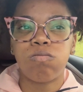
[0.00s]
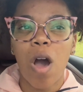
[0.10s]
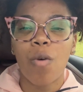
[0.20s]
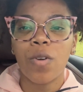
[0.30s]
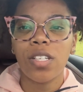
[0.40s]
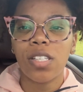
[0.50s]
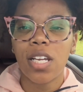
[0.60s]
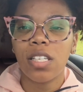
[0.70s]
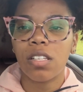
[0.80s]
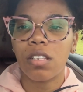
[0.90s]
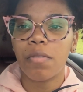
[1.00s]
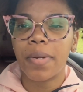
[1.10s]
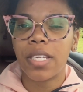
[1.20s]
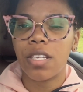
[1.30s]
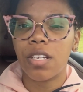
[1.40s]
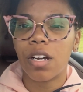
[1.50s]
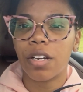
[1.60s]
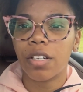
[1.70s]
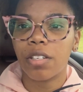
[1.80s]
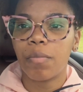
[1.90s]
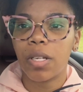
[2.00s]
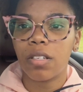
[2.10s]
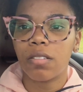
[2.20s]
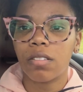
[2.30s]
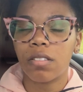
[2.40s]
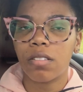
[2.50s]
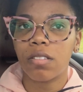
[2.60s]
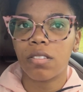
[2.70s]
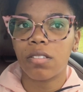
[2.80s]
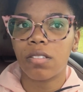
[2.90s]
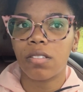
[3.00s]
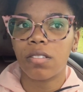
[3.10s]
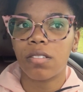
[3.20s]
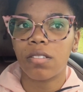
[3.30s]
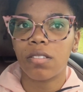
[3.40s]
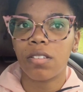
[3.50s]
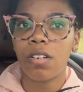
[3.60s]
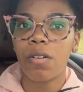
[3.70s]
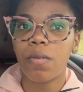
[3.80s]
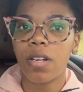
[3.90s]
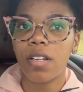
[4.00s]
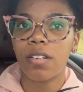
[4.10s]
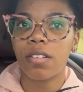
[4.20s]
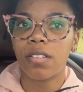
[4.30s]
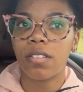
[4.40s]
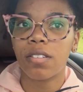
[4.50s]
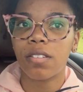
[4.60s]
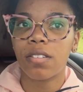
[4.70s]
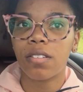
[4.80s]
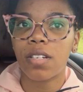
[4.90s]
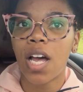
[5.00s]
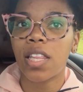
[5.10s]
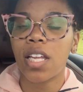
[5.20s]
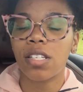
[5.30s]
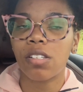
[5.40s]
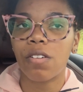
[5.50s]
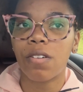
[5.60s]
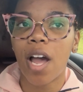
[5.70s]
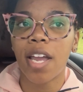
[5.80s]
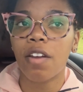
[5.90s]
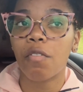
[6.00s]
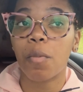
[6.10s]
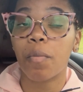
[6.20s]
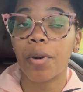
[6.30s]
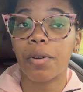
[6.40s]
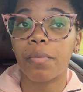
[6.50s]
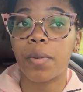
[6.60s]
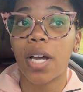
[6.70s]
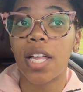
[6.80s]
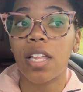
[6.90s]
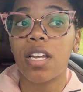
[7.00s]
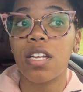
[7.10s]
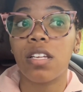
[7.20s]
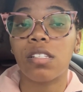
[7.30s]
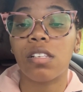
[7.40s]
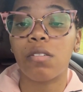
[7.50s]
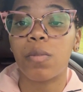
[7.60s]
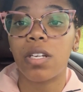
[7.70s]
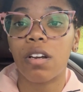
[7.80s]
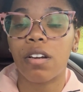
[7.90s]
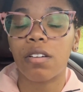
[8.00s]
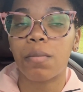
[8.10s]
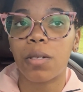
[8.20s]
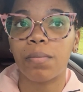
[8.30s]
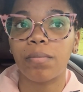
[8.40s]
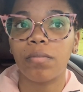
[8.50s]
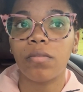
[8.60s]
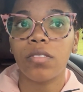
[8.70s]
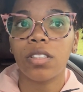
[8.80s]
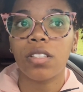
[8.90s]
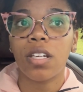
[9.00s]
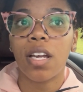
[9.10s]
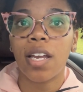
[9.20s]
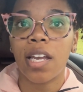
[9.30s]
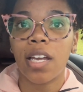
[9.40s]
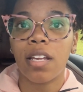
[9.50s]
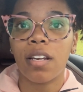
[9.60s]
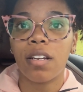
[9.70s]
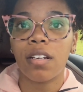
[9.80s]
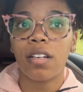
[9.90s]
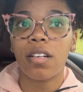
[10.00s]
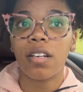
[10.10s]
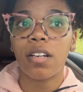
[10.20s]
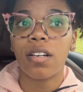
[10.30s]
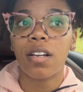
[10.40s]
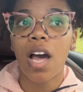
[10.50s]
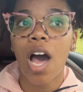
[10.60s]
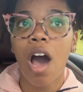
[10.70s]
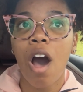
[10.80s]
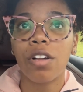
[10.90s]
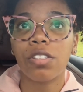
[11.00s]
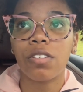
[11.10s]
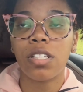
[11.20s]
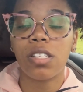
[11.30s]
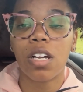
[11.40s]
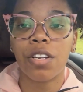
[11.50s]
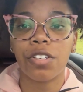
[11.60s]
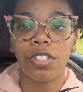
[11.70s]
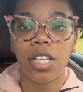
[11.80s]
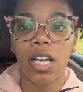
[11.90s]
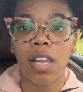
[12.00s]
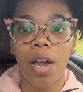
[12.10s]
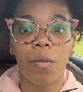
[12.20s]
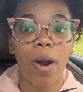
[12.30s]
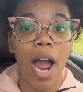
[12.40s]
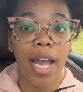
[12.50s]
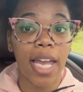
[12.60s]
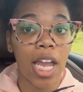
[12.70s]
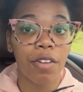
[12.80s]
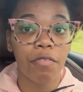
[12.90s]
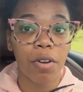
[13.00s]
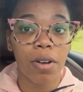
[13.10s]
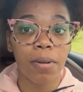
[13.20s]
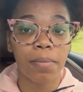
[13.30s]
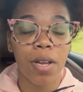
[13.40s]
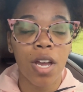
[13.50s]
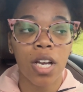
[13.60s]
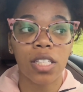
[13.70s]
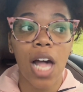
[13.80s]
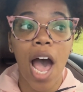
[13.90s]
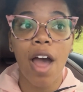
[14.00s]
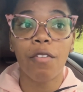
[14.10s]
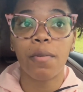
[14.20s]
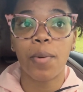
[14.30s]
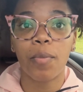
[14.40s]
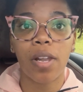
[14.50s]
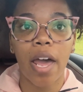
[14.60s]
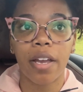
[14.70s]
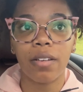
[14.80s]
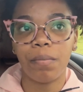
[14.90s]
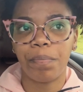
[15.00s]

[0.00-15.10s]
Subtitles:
I want to say he's a little bit younger than me. You know what? I think so. I can't remember. But I think he is a little bit younger than me. And I also need to understand, like, where I came from. Because I remember, like,